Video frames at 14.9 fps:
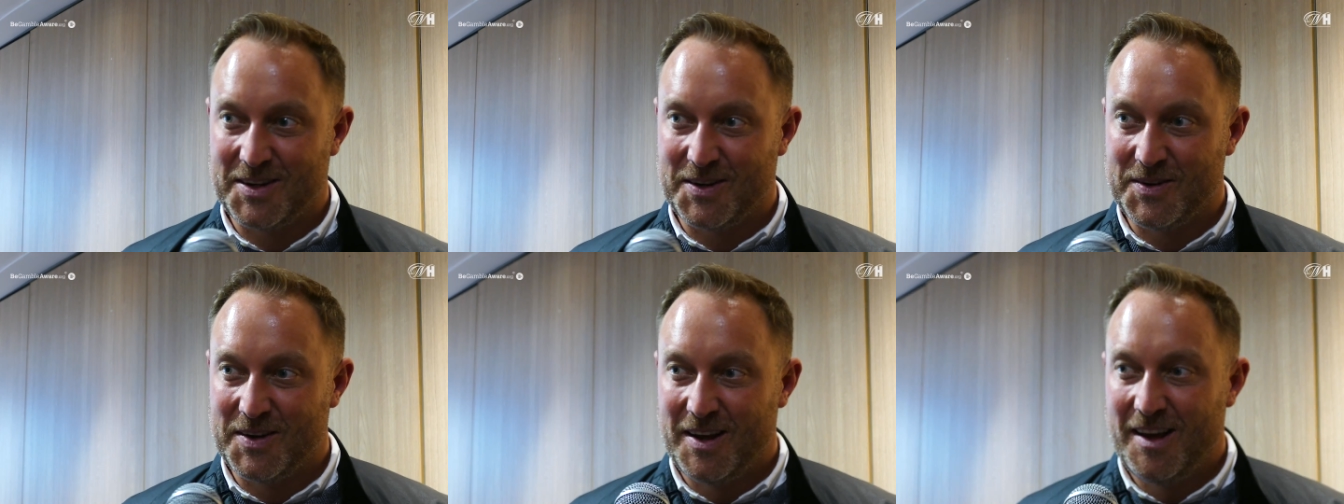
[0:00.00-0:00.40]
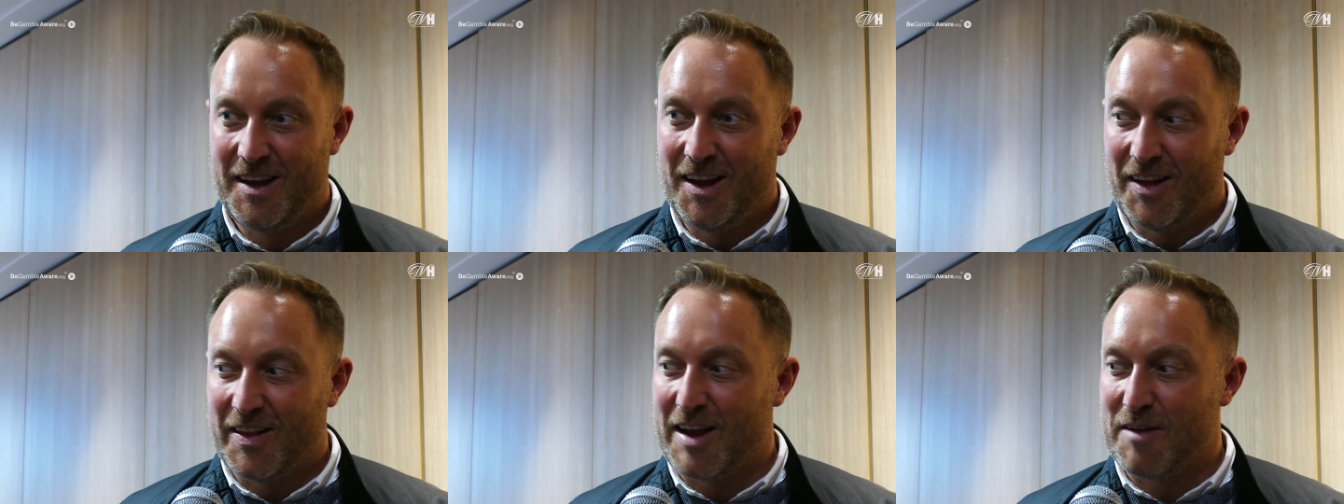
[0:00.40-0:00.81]
So
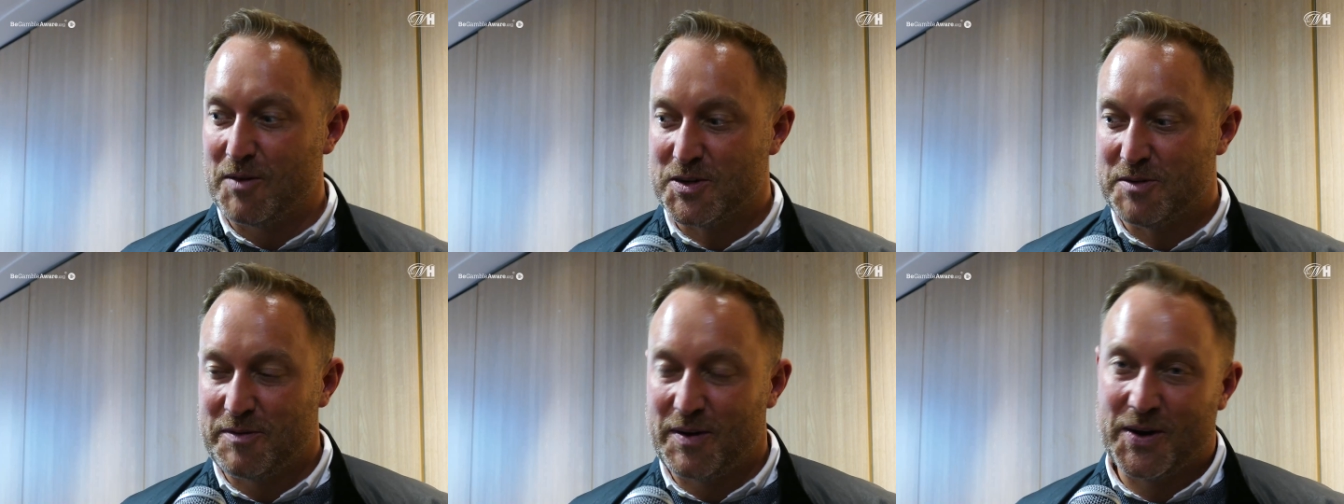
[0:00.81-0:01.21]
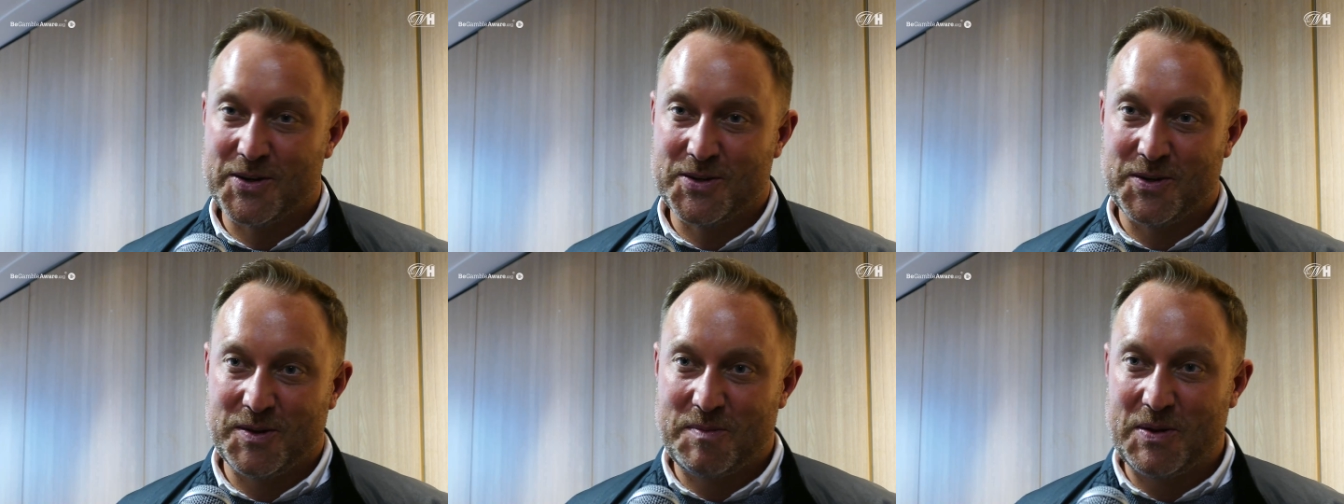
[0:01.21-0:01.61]
I think everyone should
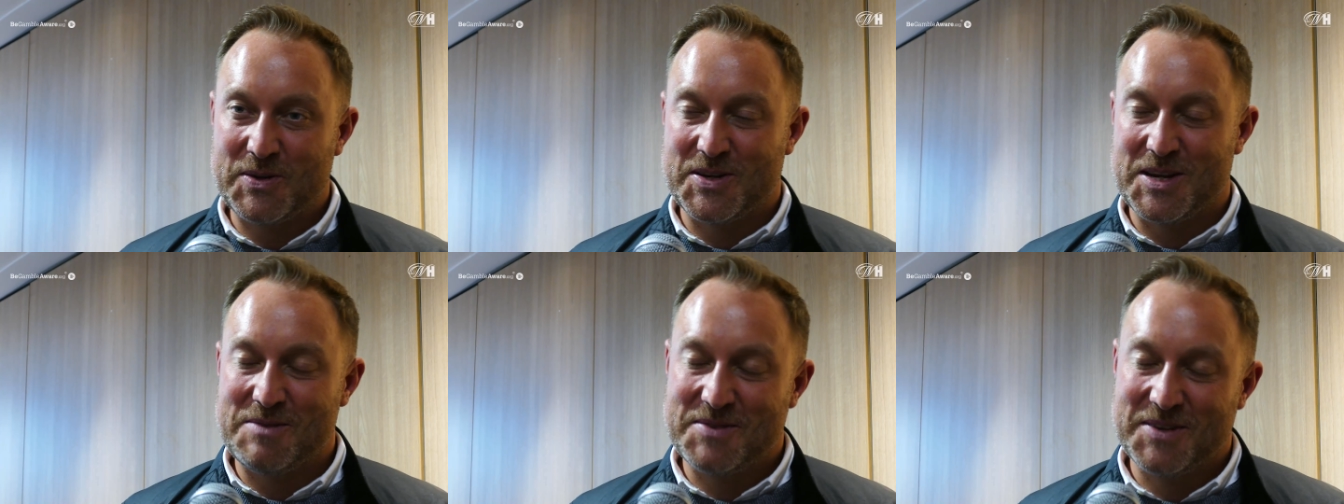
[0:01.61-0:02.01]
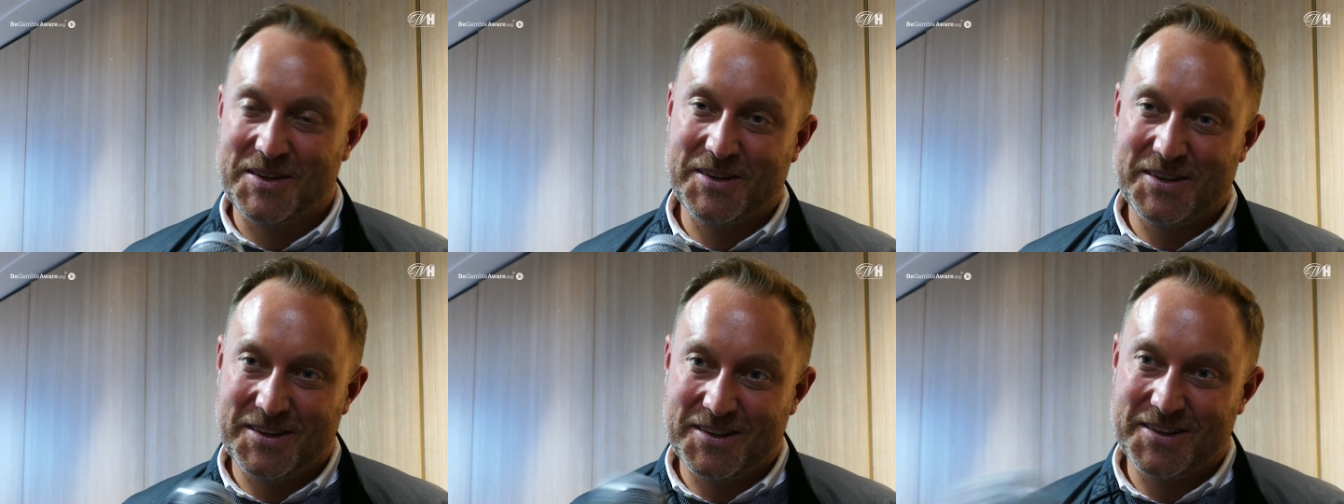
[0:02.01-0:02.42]
focus on the positives.